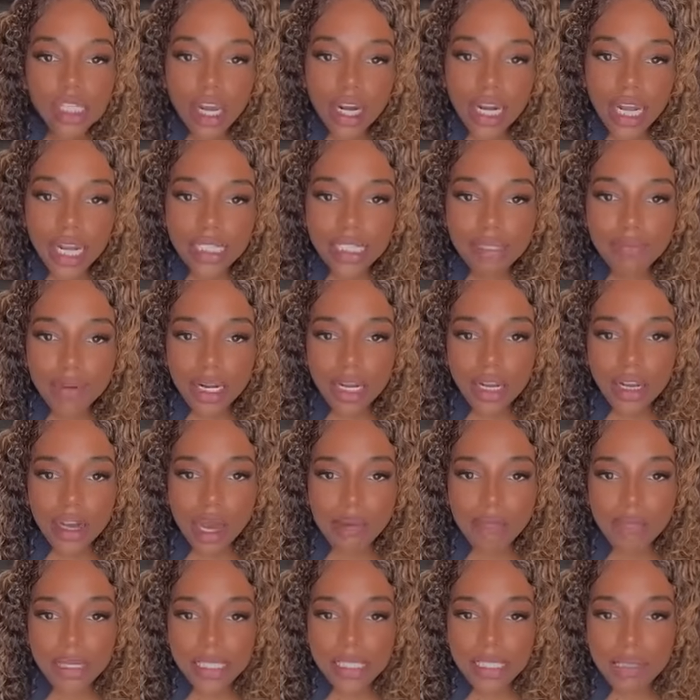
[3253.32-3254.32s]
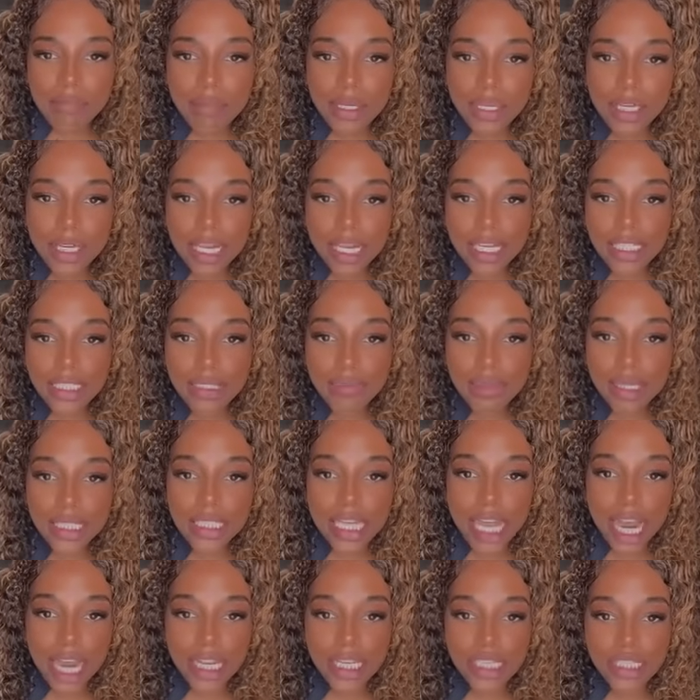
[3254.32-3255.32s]
Shawty asked why they called miscommunication.
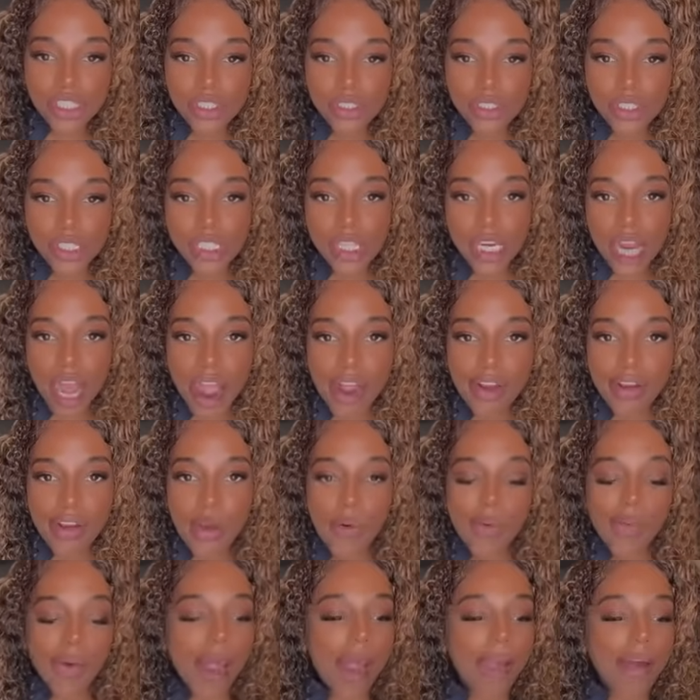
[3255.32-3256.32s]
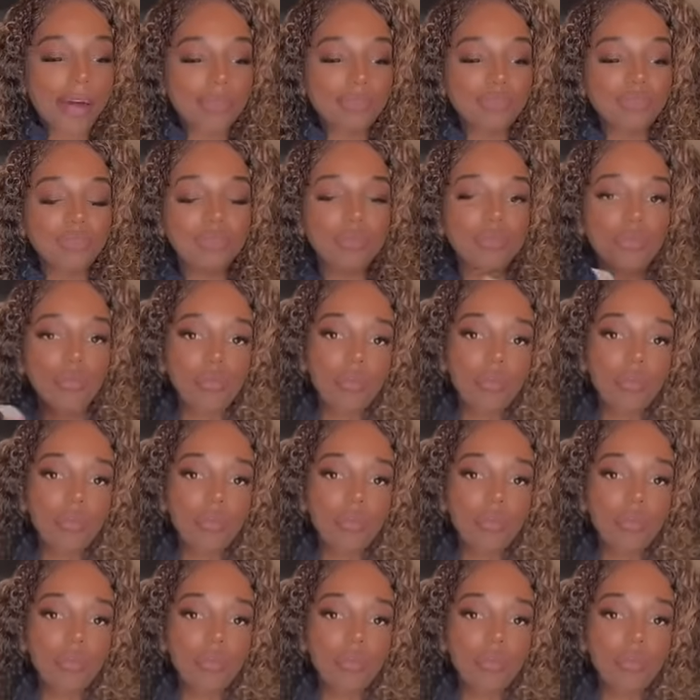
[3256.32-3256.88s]
Was that issue today? No way.